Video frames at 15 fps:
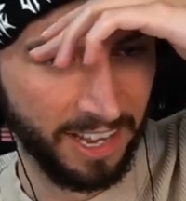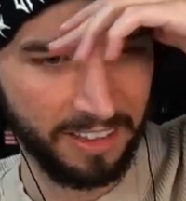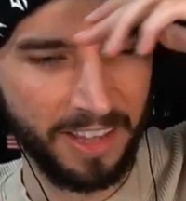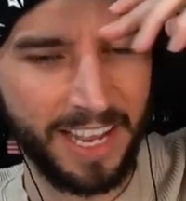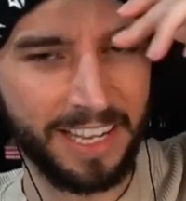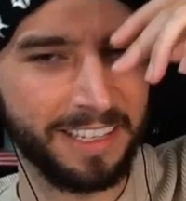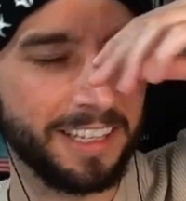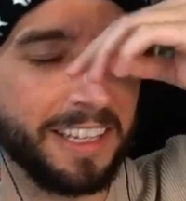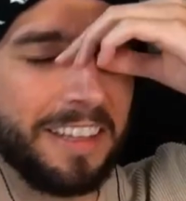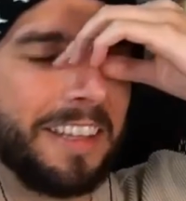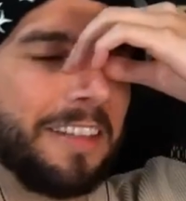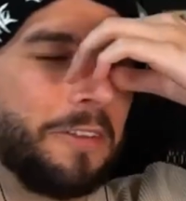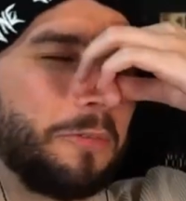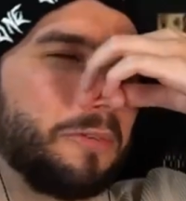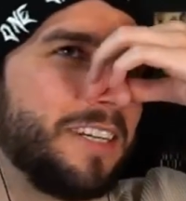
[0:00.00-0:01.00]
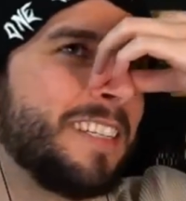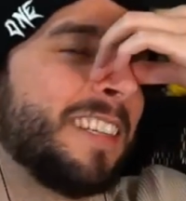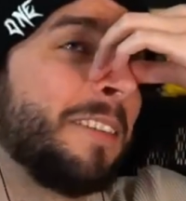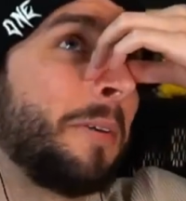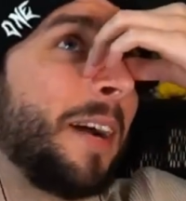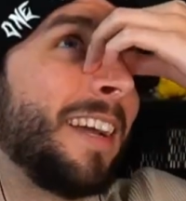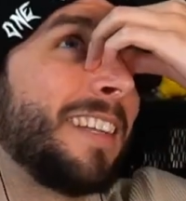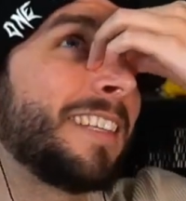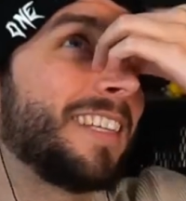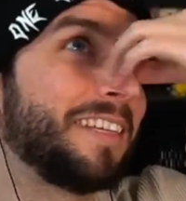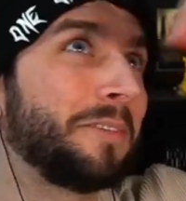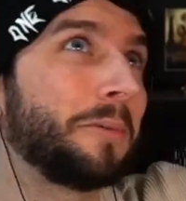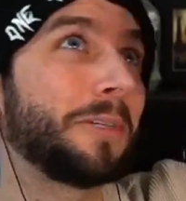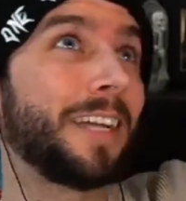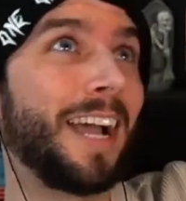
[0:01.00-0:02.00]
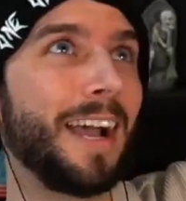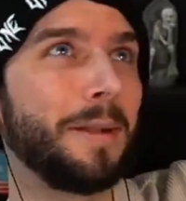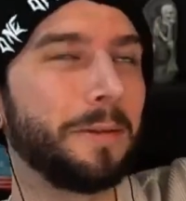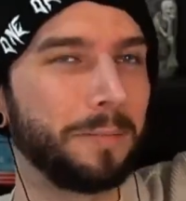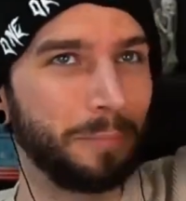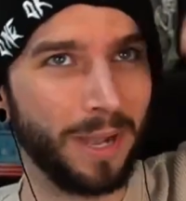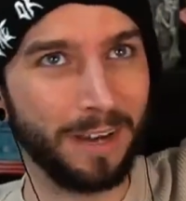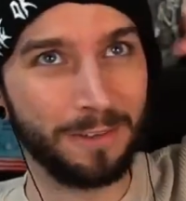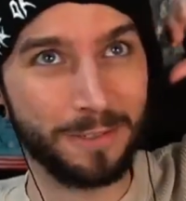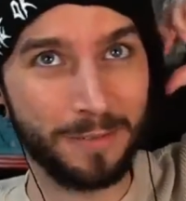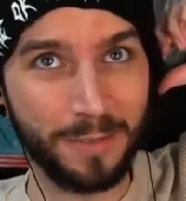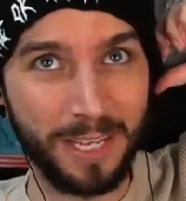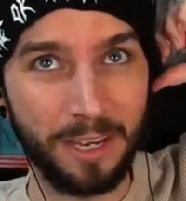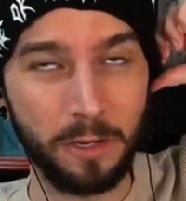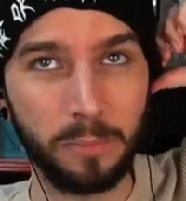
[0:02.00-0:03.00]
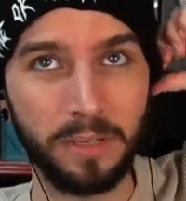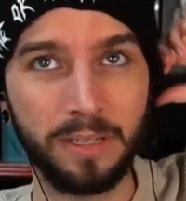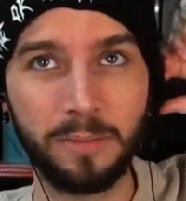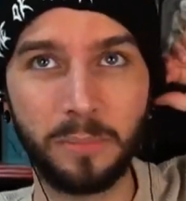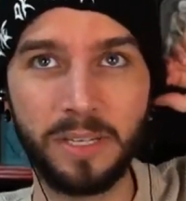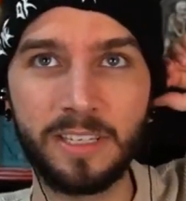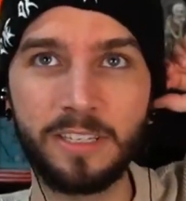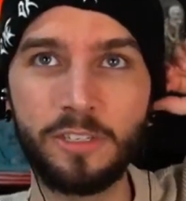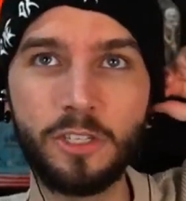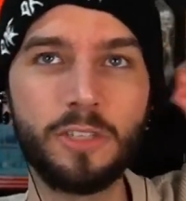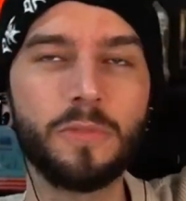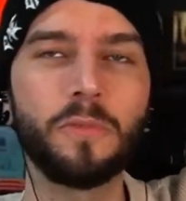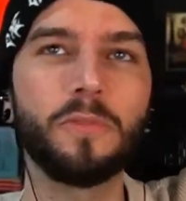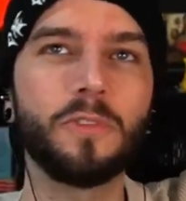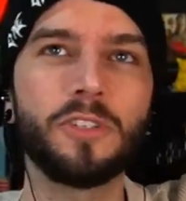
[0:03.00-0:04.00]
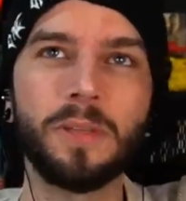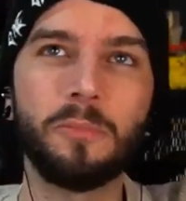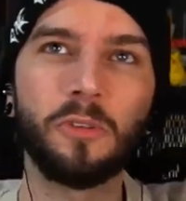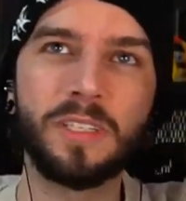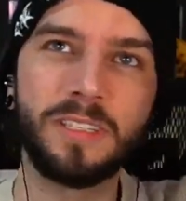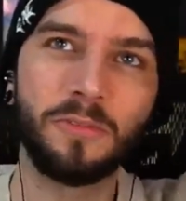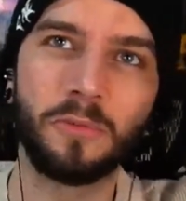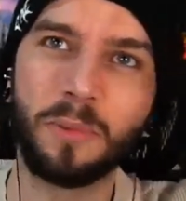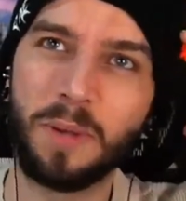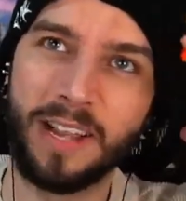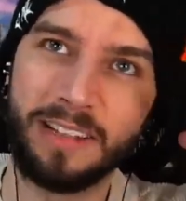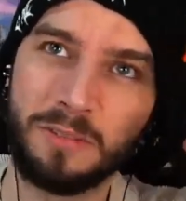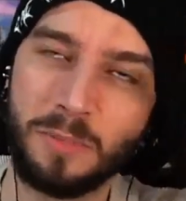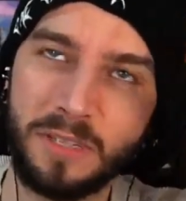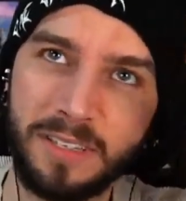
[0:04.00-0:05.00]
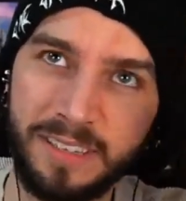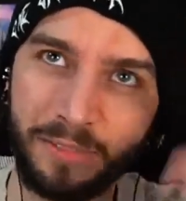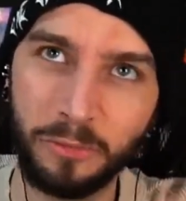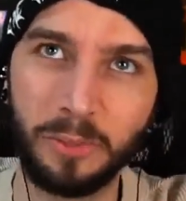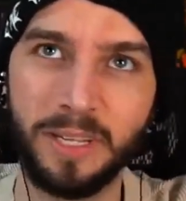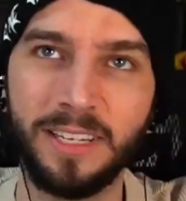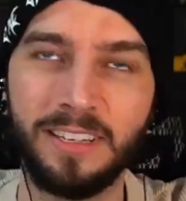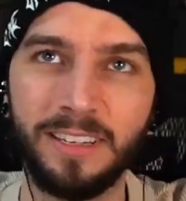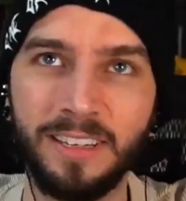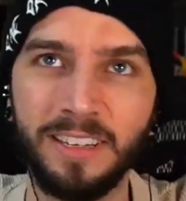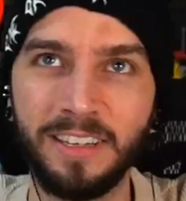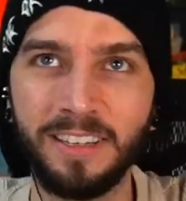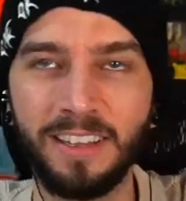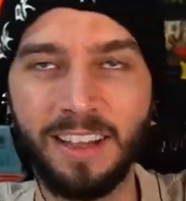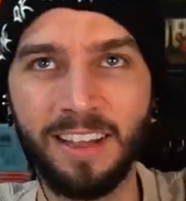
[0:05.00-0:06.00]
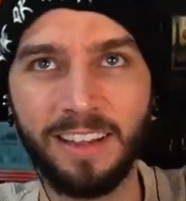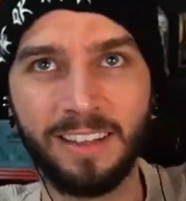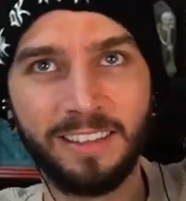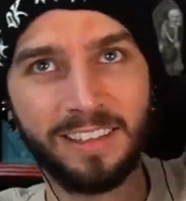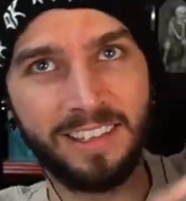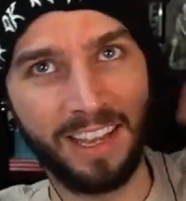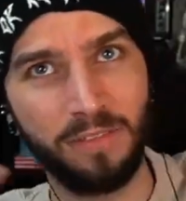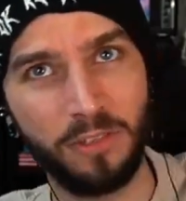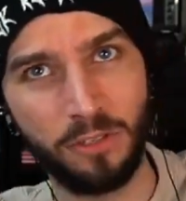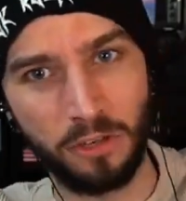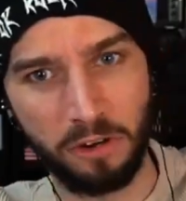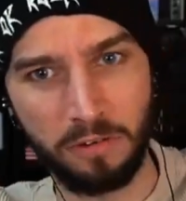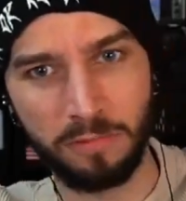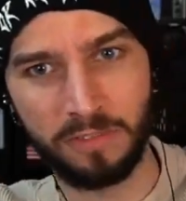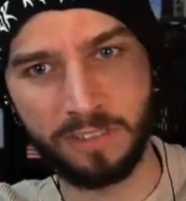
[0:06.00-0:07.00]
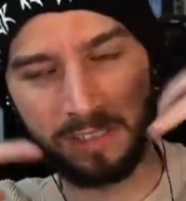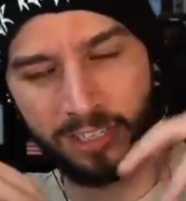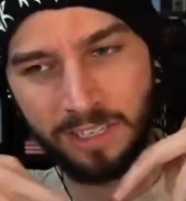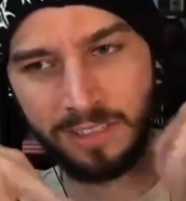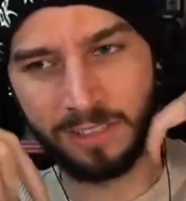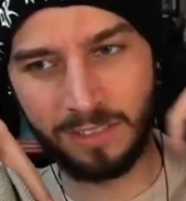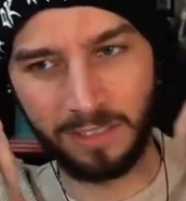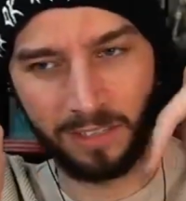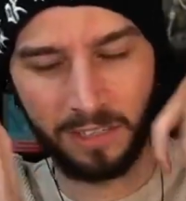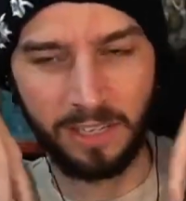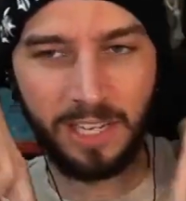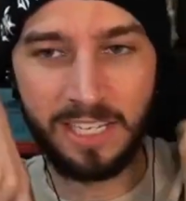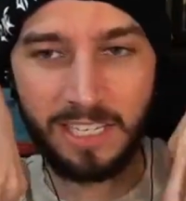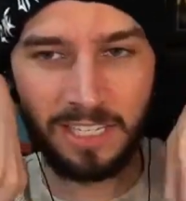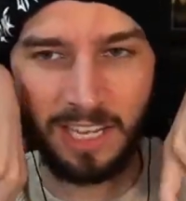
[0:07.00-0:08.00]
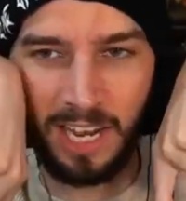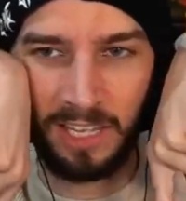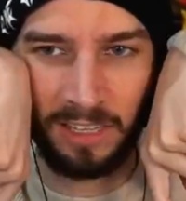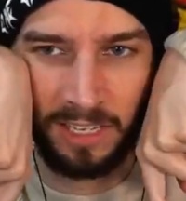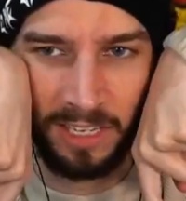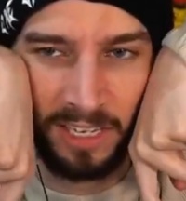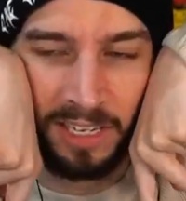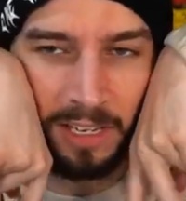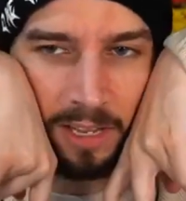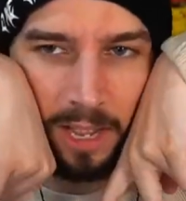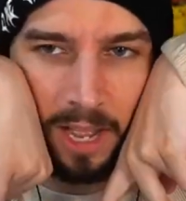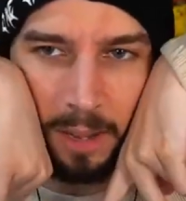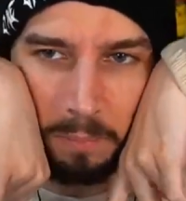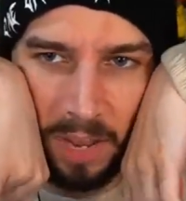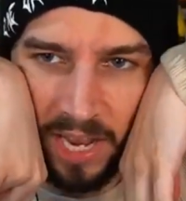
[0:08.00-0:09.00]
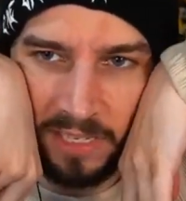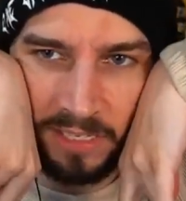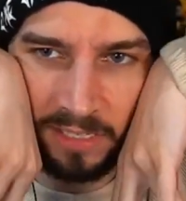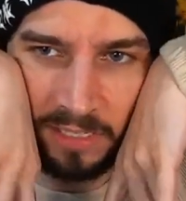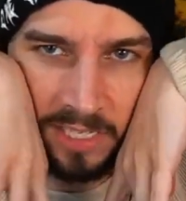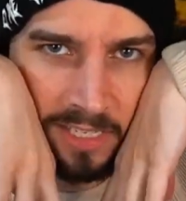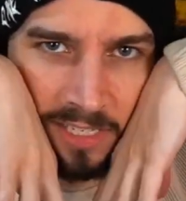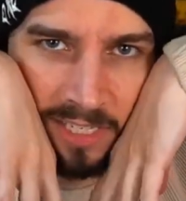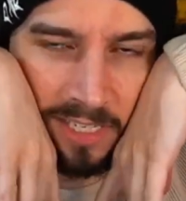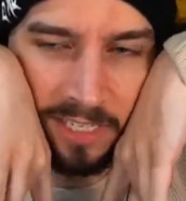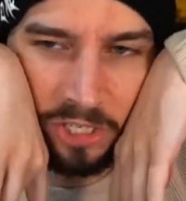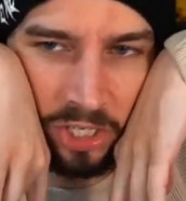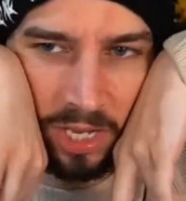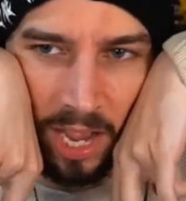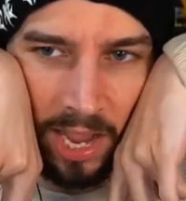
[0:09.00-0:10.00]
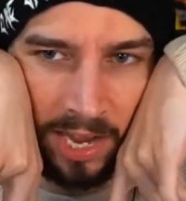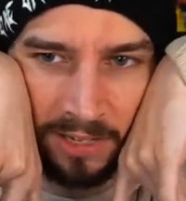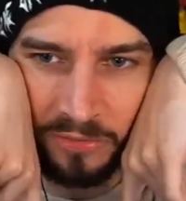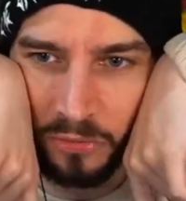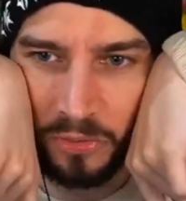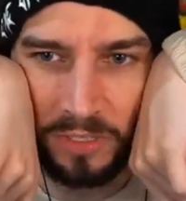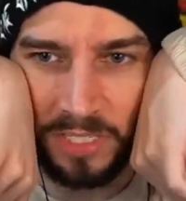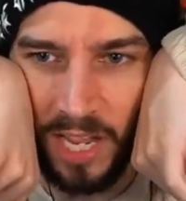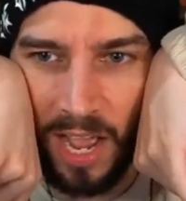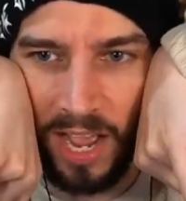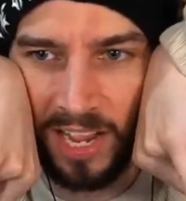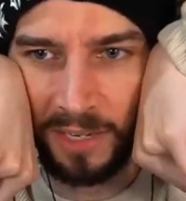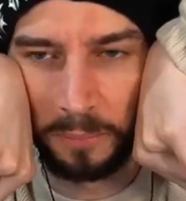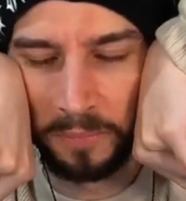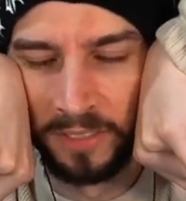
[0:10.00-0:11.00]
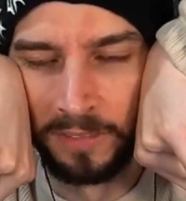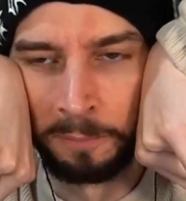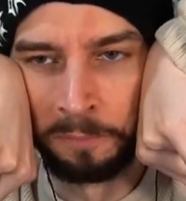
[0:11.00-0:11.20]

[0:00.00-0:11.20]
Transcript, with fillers: like the reason why I said what Pirates of the Caribbean because it just for some reason reminds me when uh, Davy Jones and his insanely amazingly CGI'd for the time